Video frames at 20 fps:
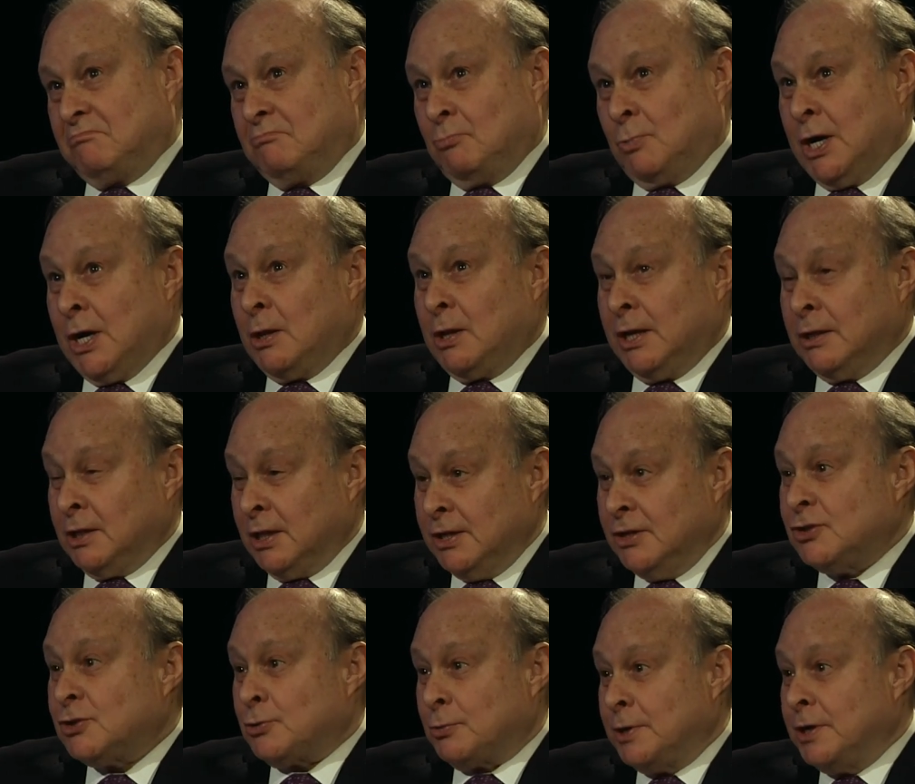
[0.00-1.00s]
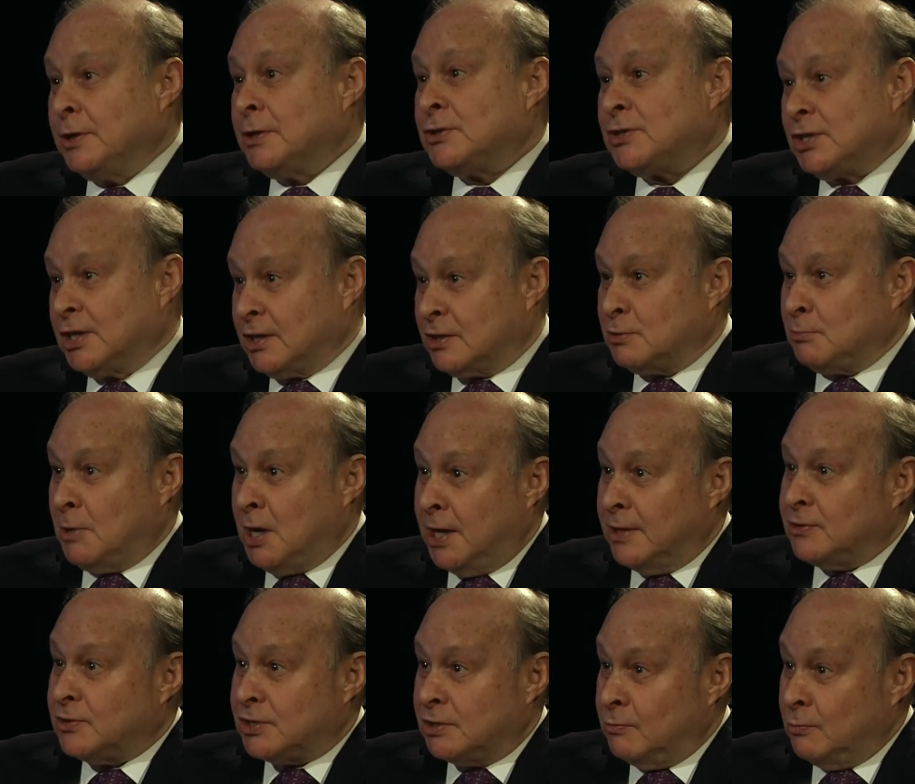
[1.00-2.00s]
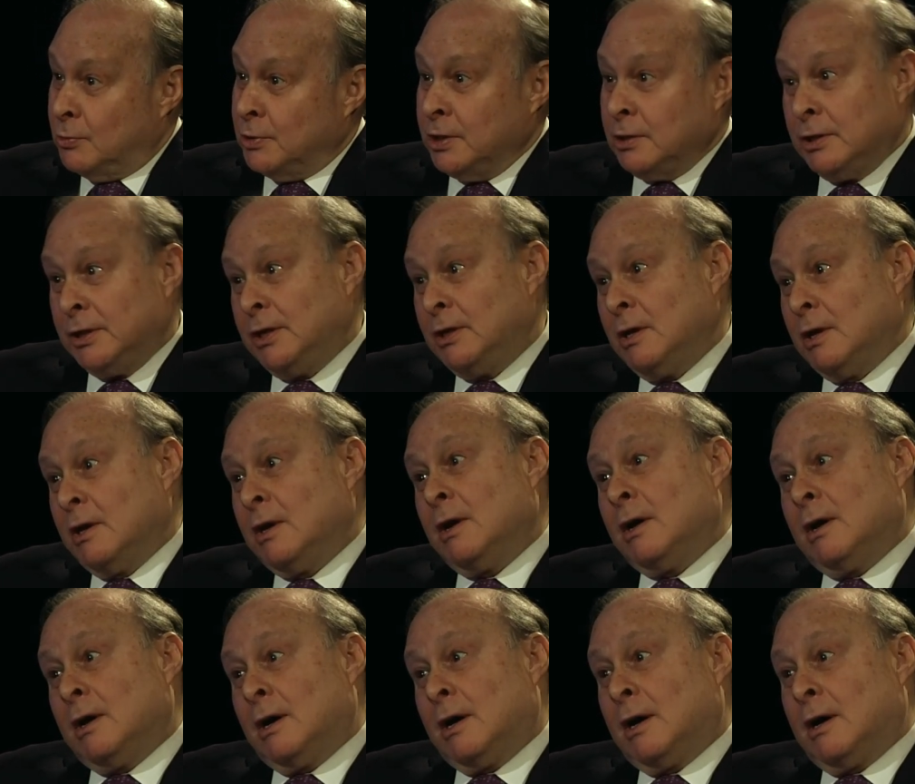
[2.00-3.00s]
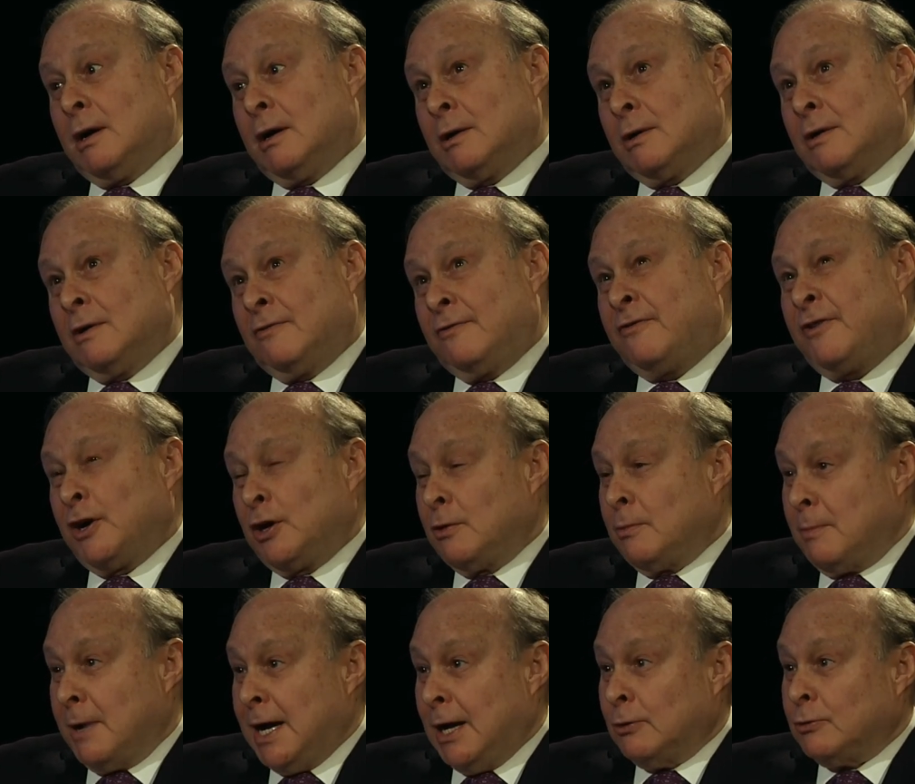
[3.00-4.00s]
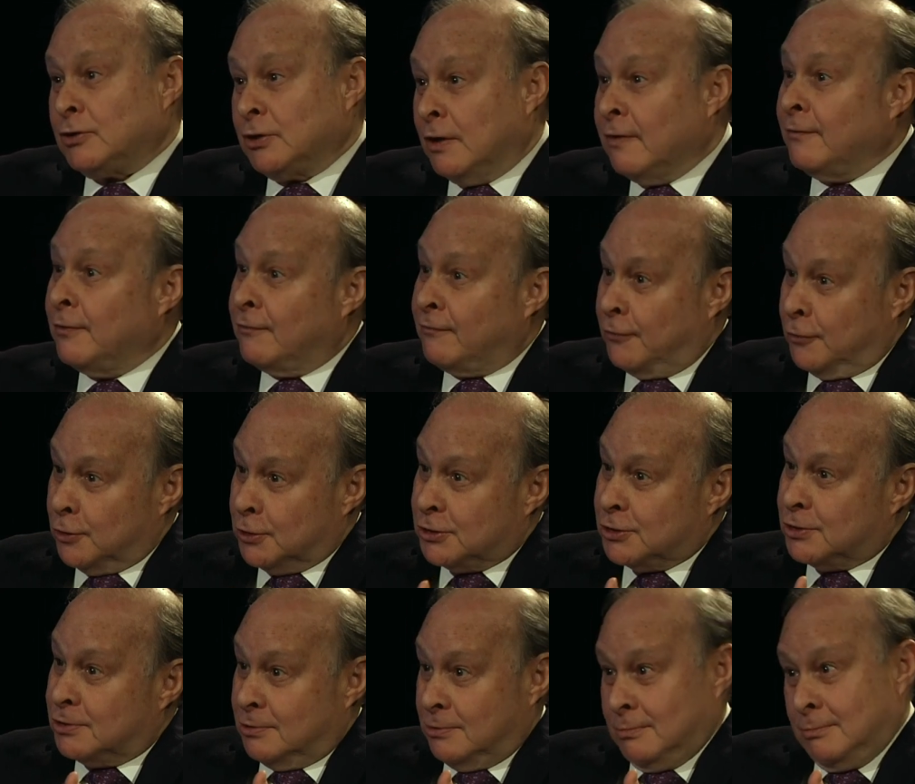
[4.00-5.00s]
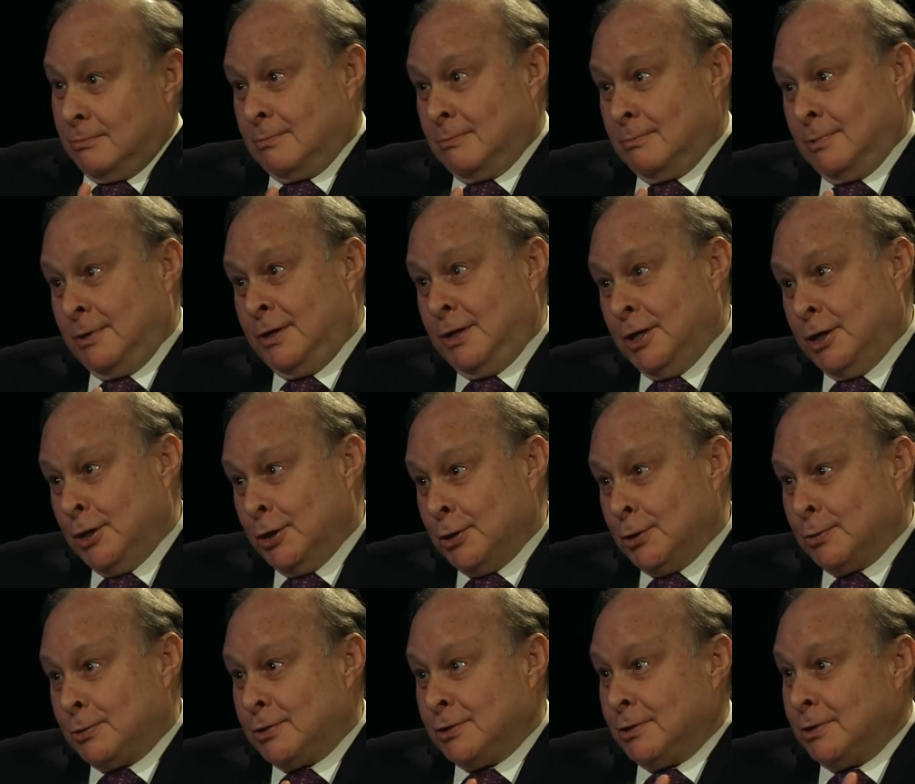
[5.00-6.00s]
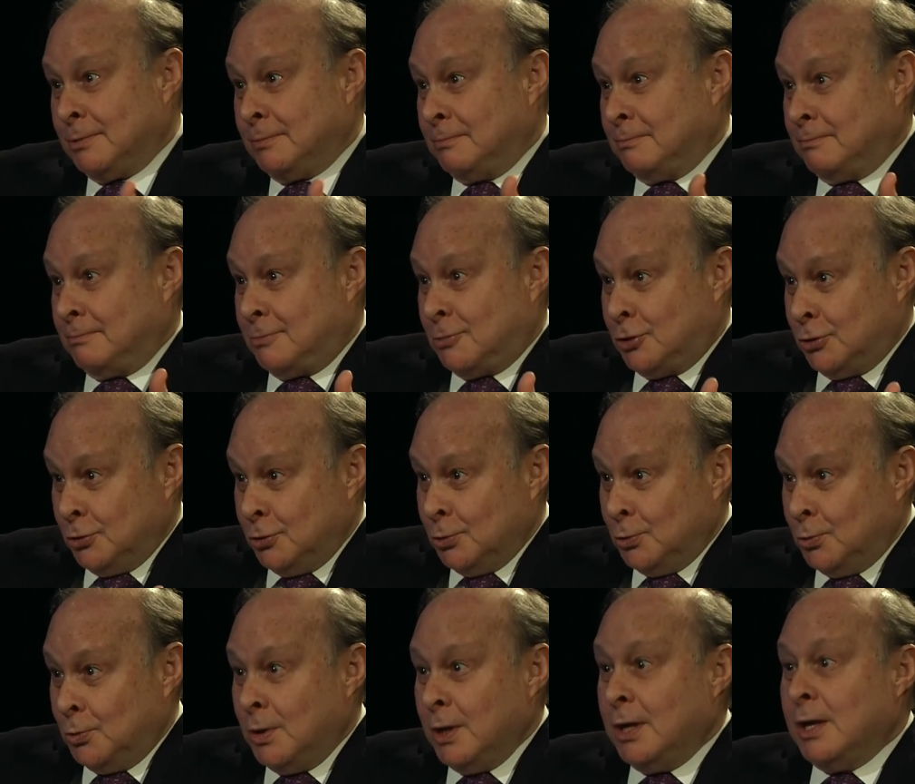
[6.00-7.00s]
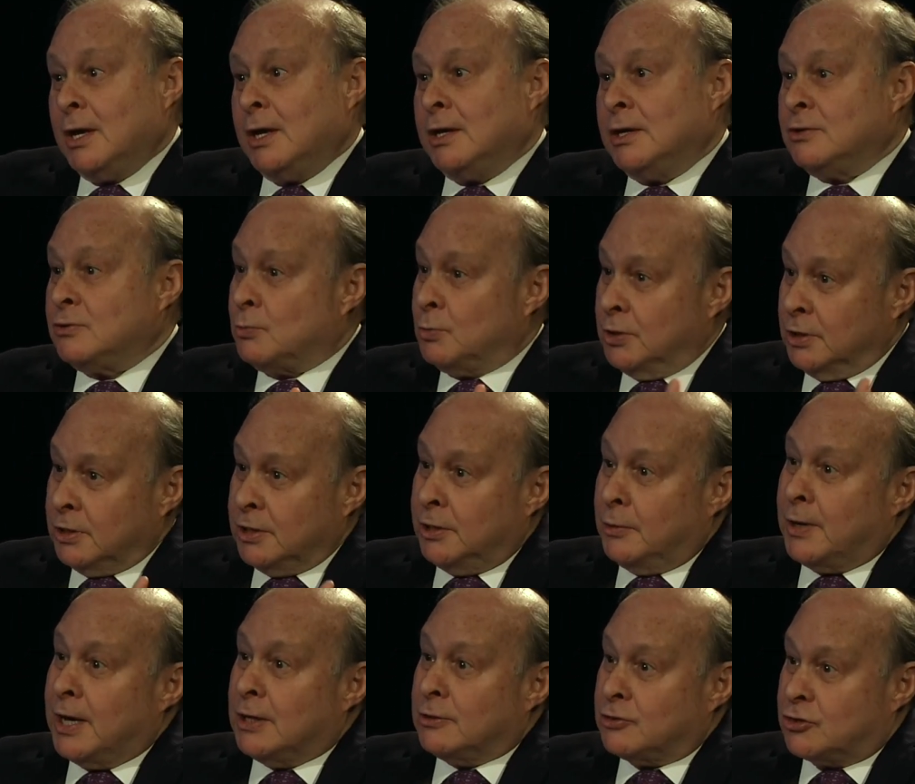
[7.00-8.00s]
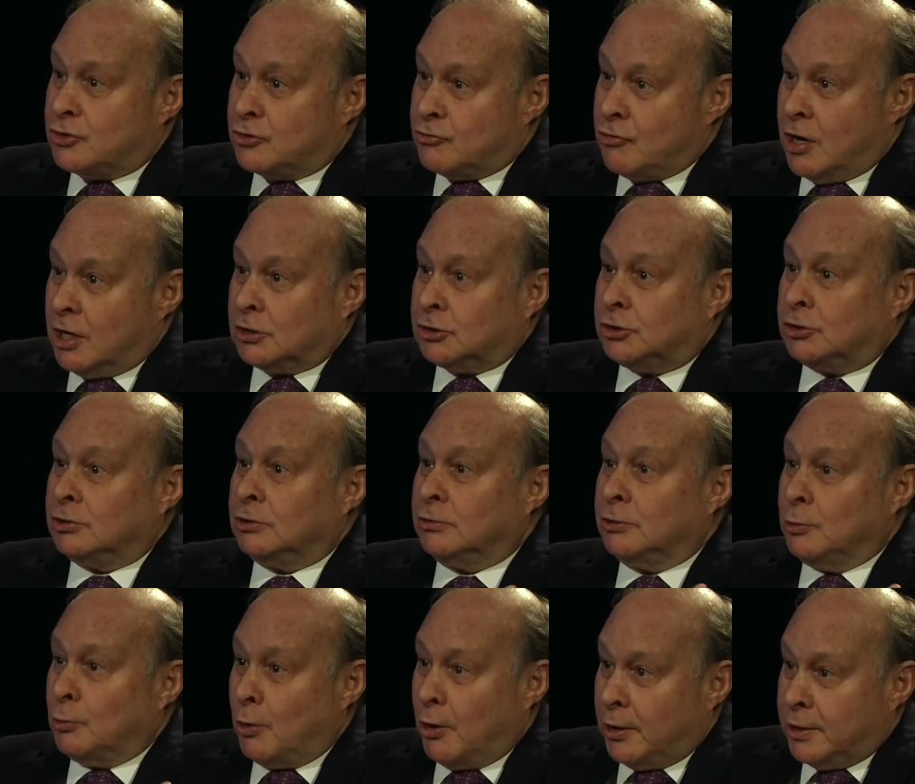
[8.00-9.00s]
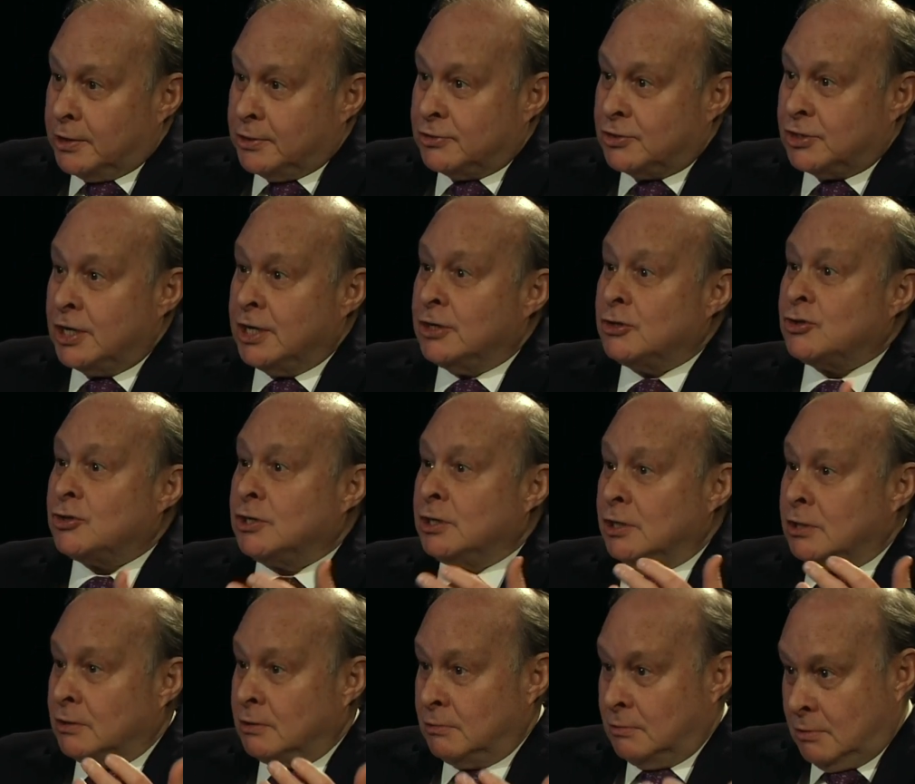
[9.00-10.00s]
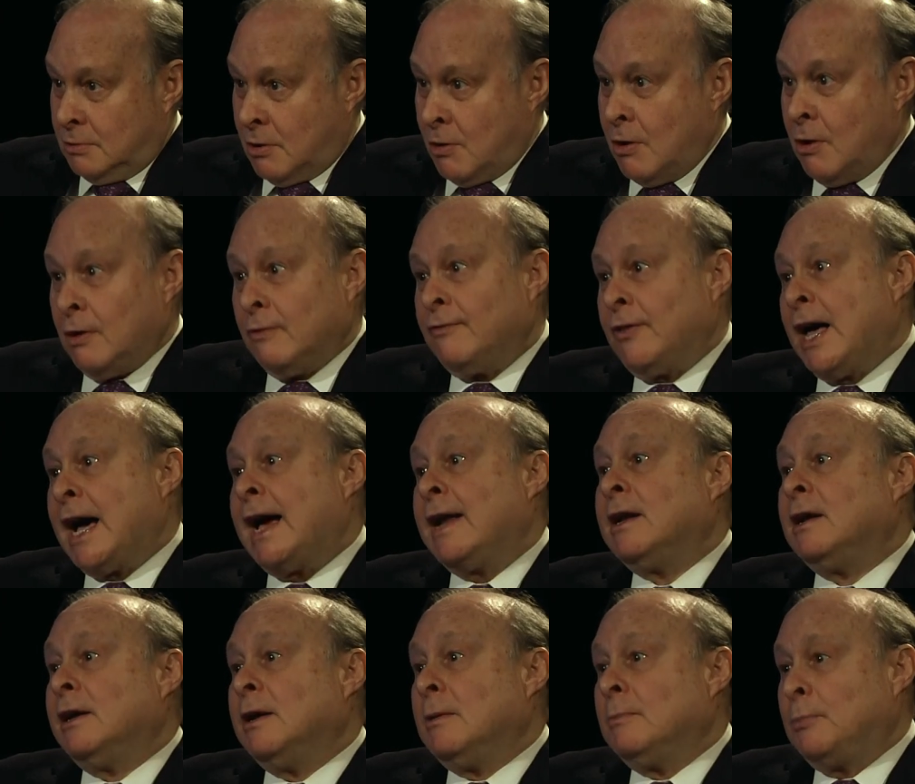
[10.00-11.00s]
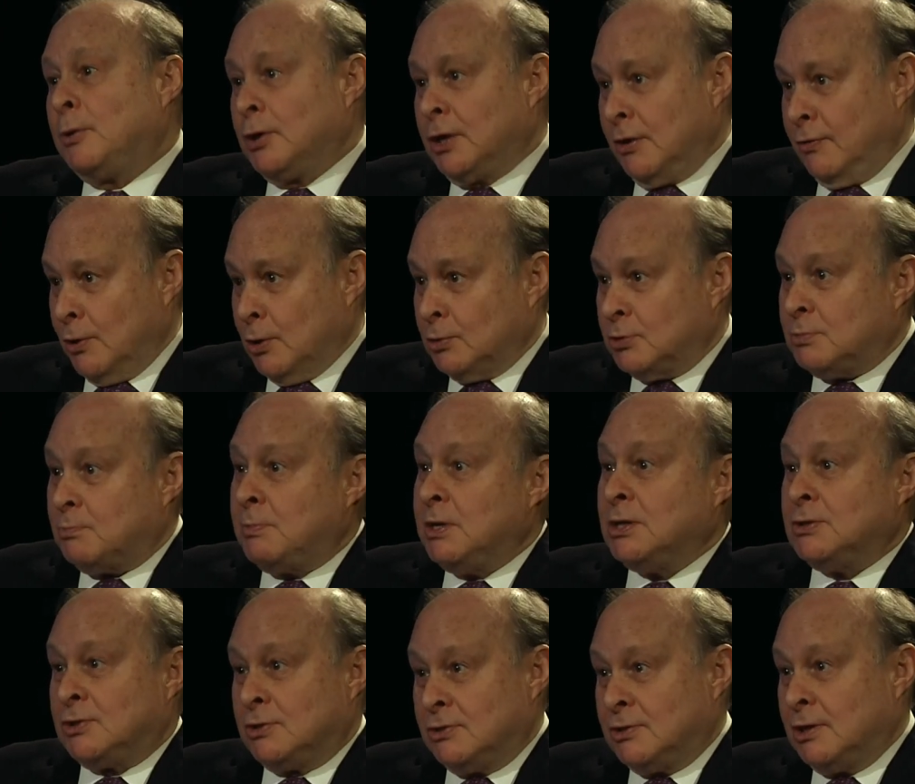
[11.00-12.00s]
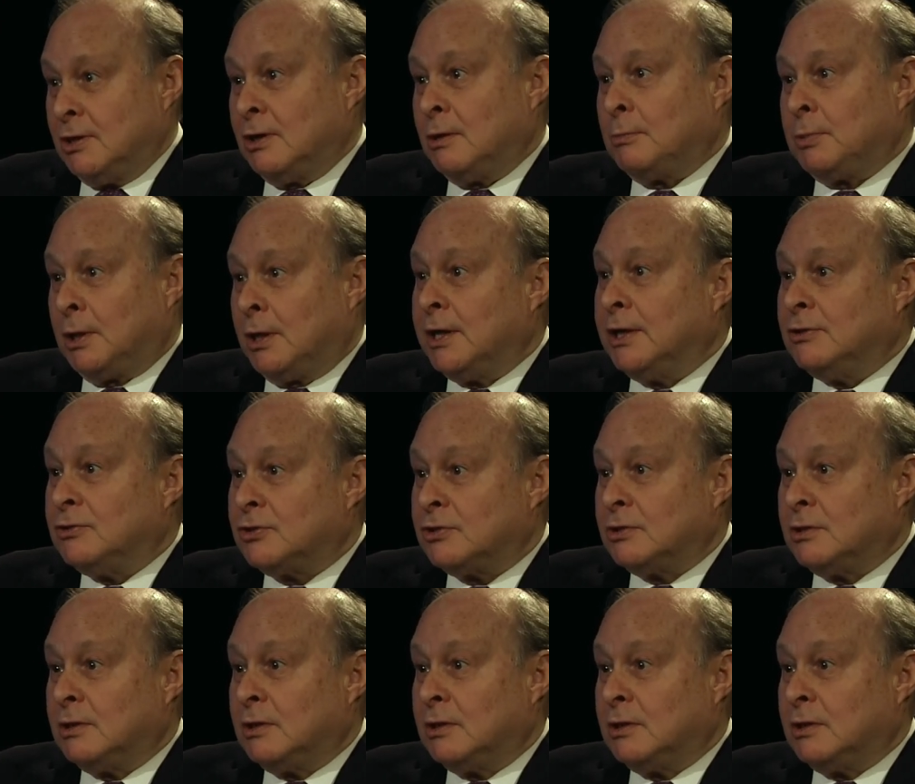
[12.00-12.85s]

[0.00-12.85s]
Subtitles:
well, at least 3 to 6 months, and really a fair amount of the first year to two, is really around structure and organization and all of that, putting those pieces into place.